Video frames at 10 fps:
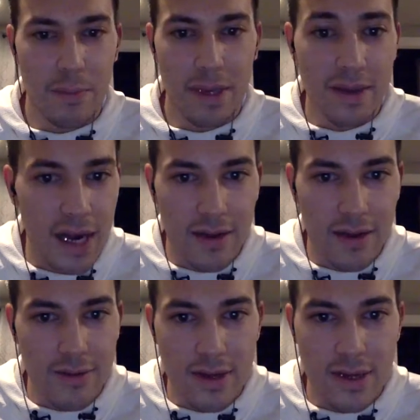peace
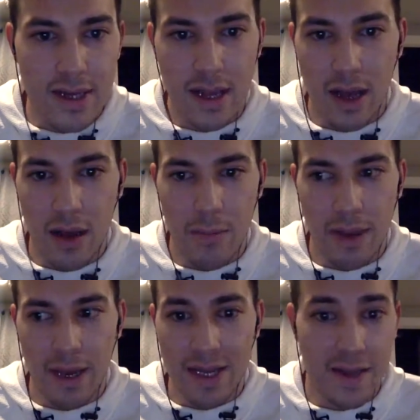activists um,
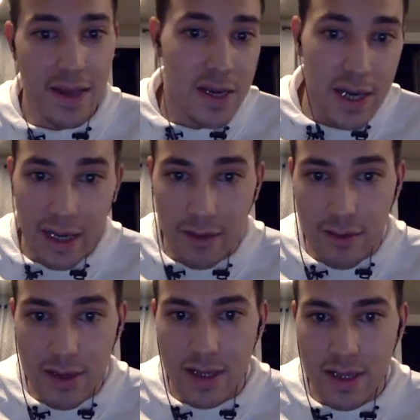and education
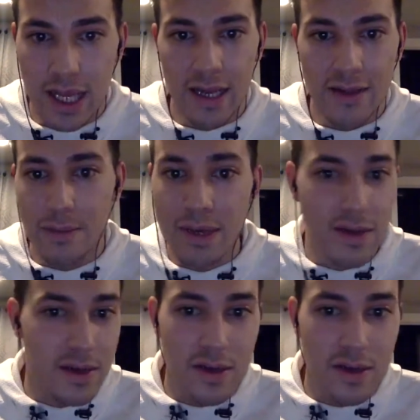activists, and it's amazing.